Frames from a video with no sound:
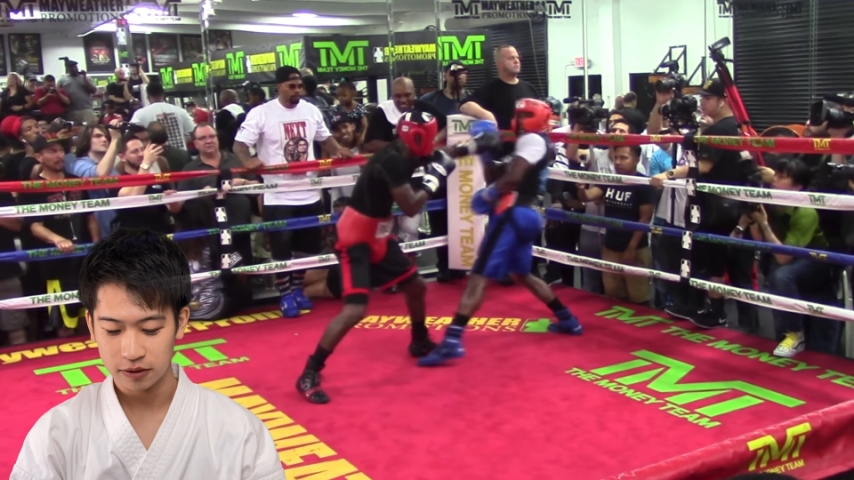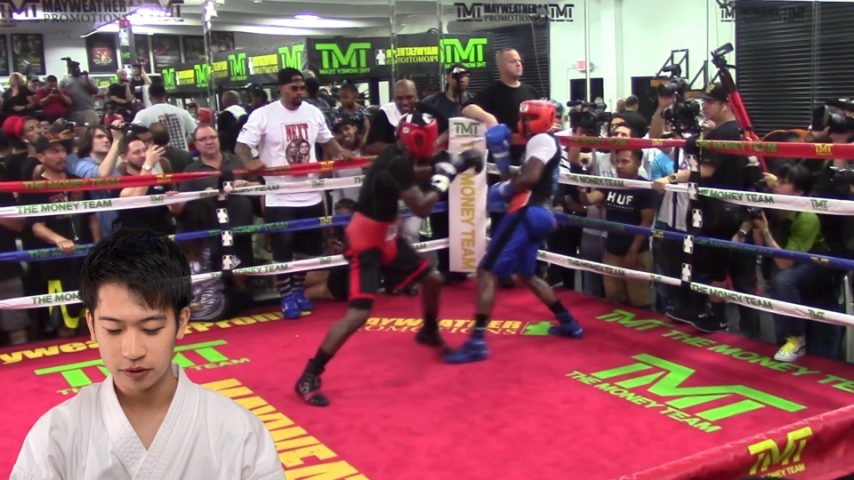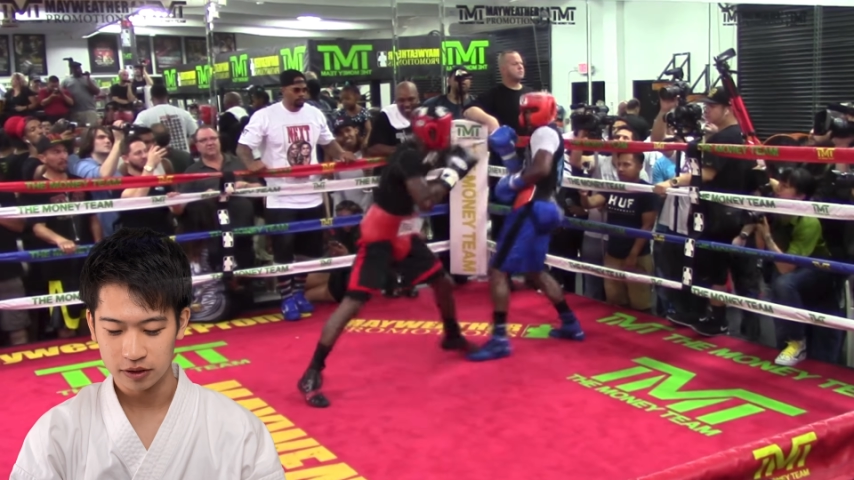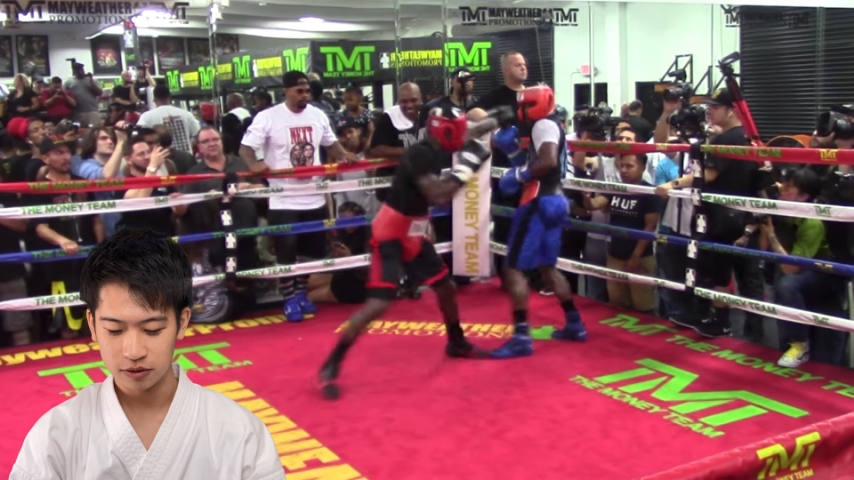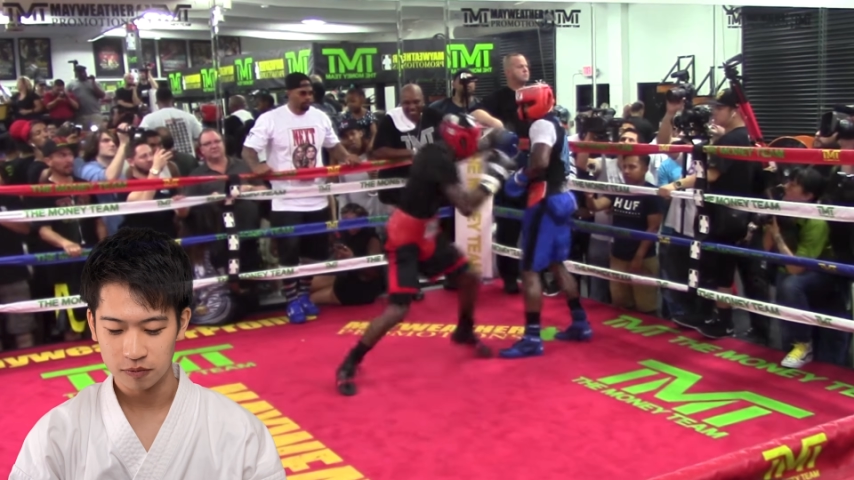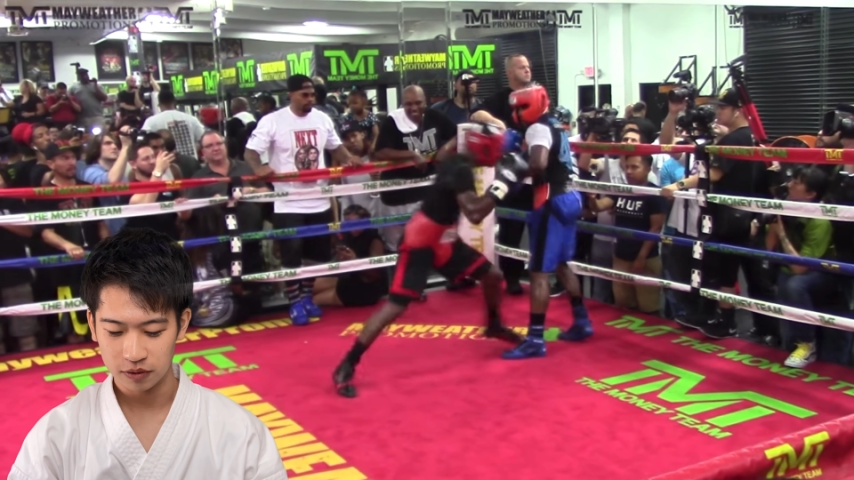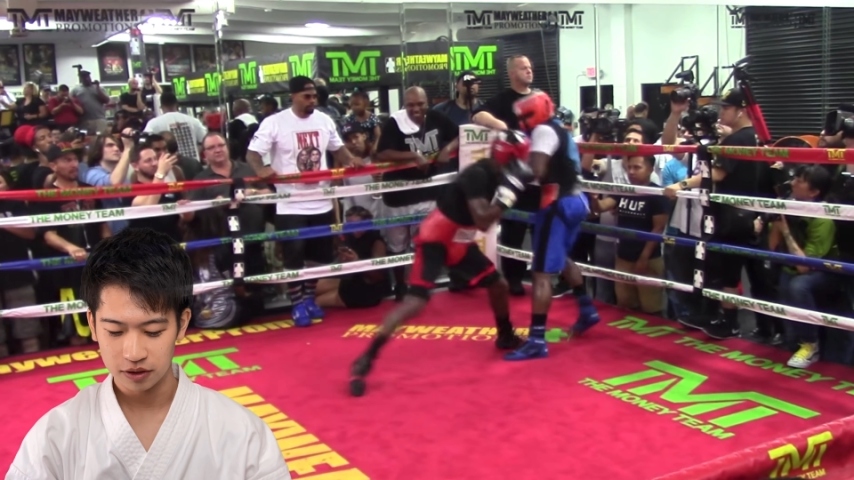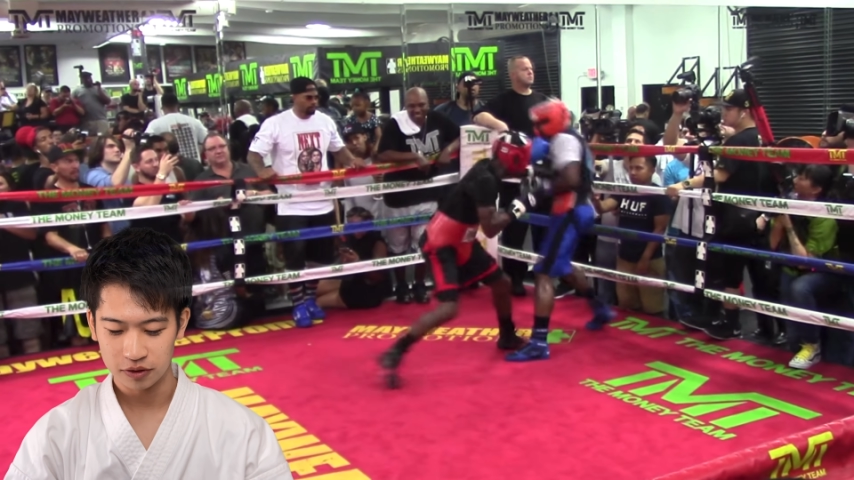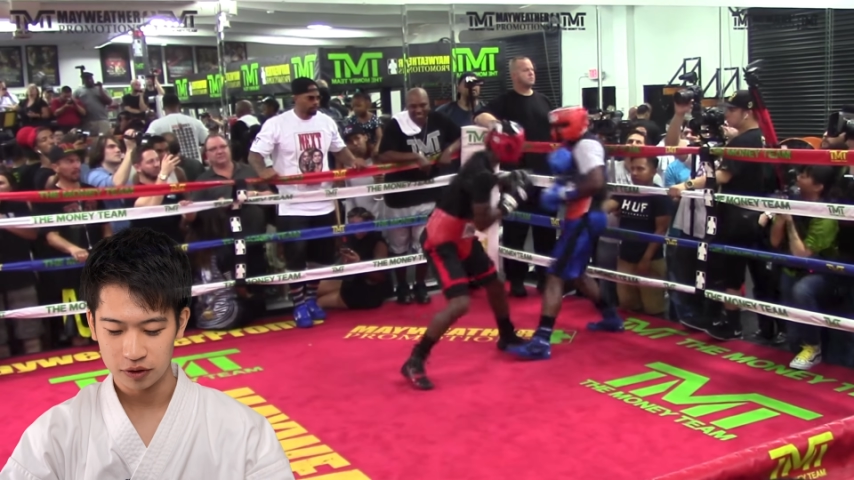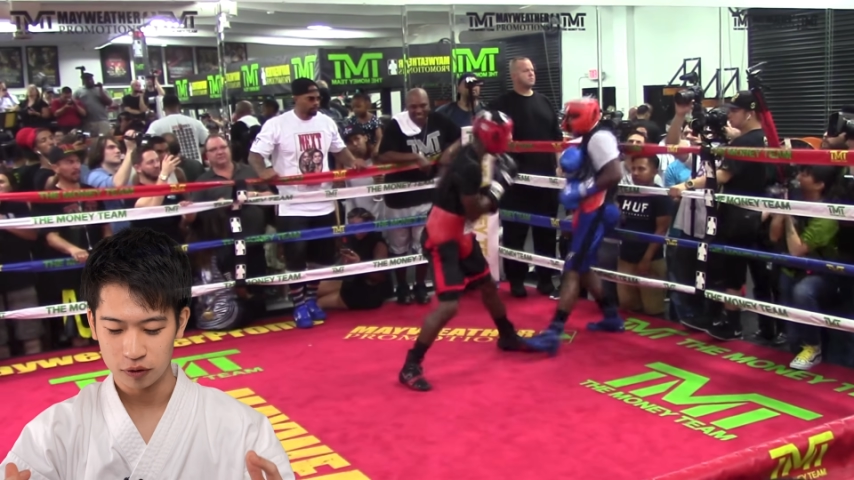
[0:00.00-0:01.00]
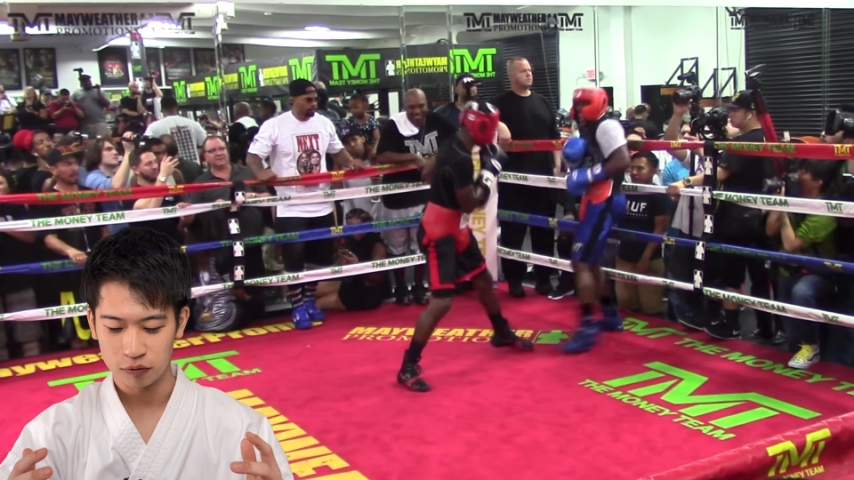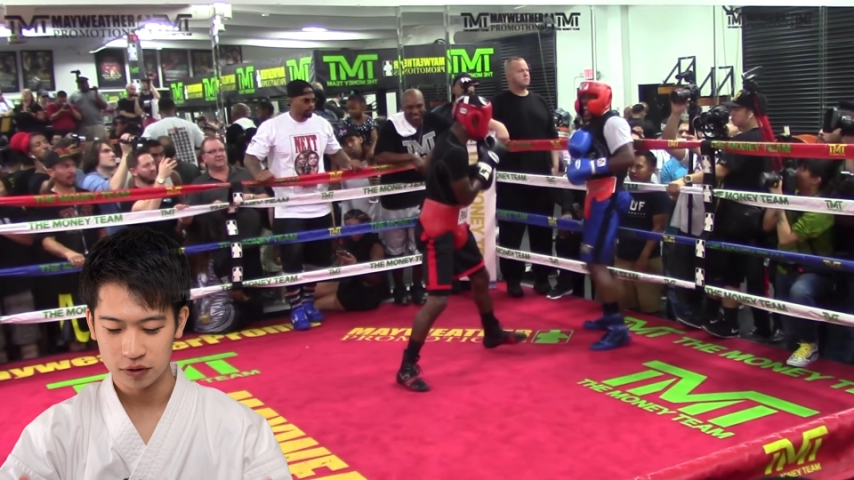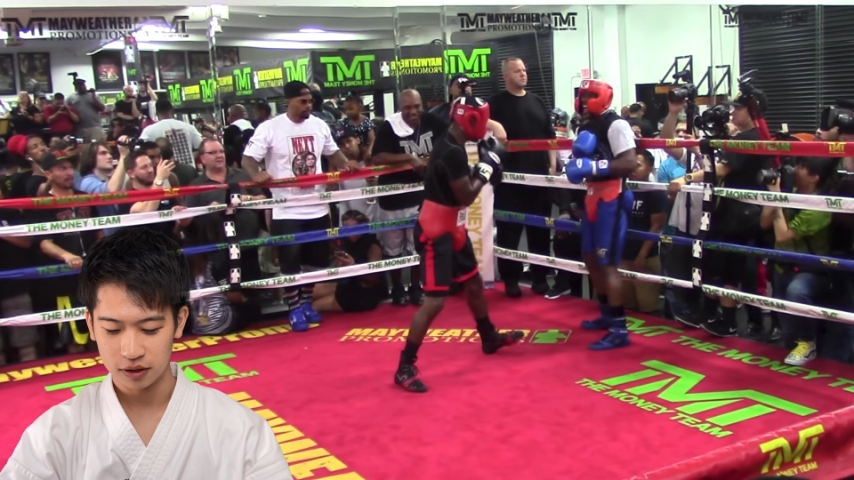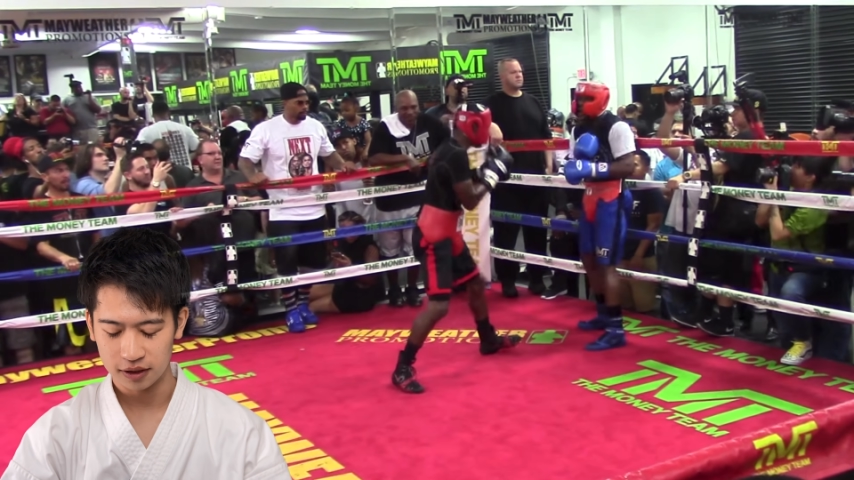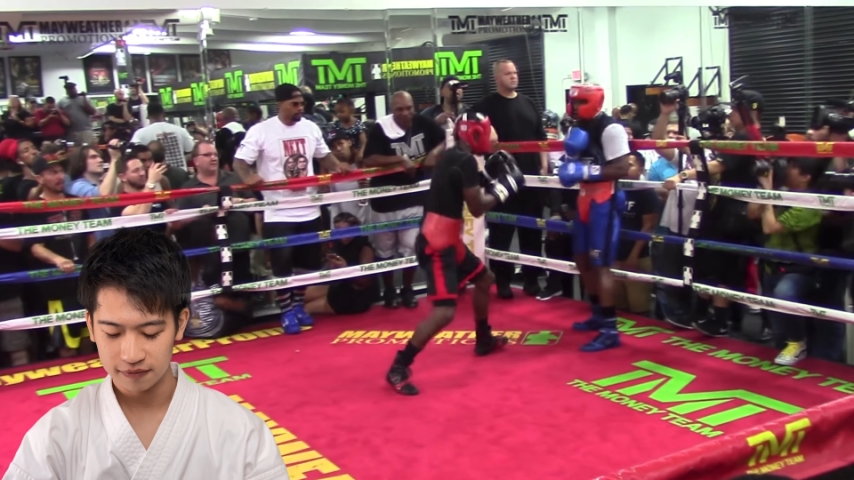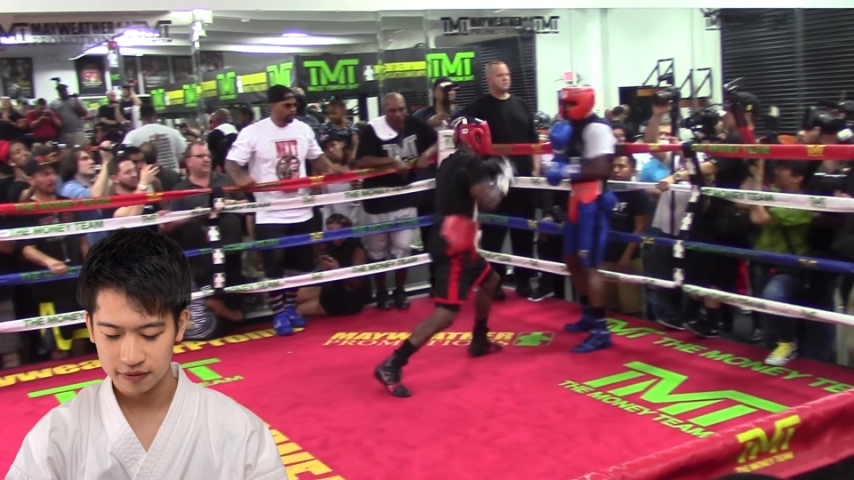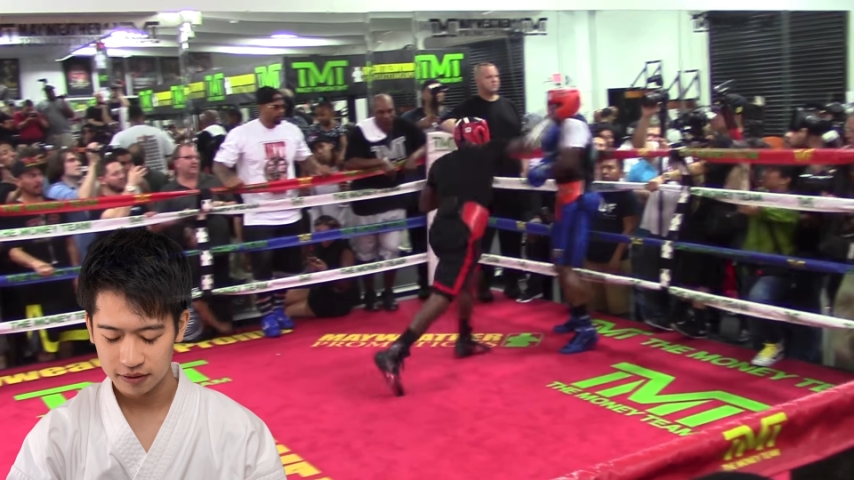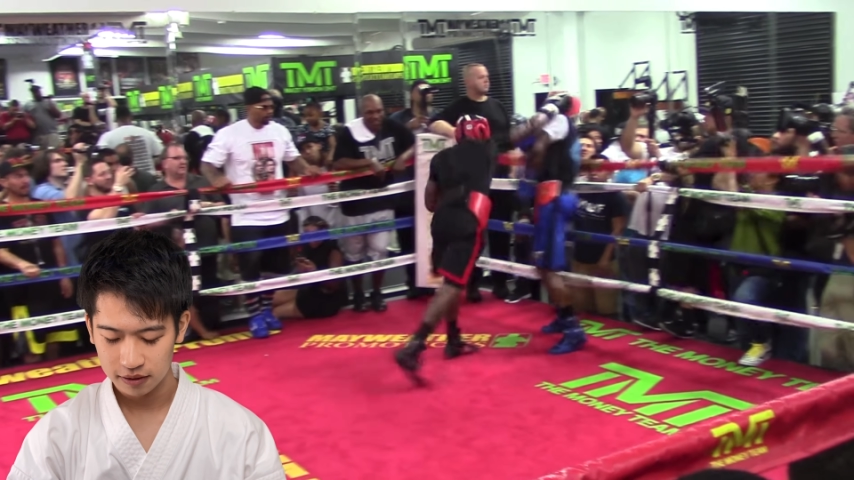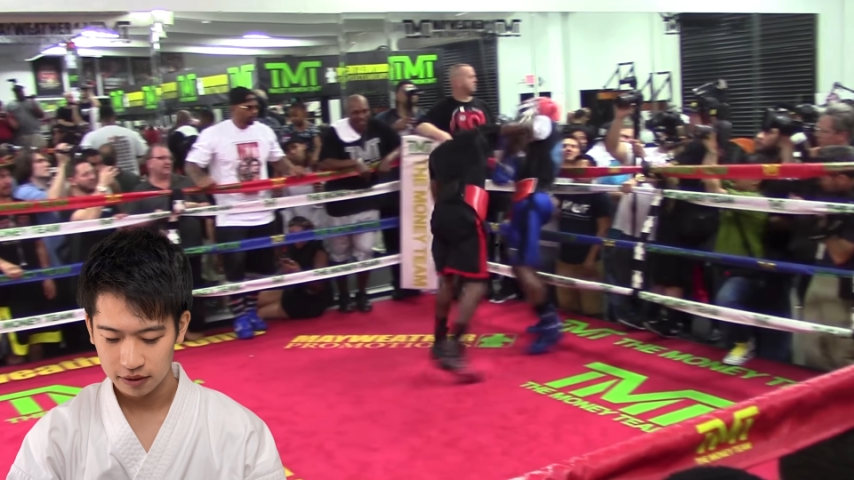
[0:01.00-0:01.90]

only do with their huge gloves.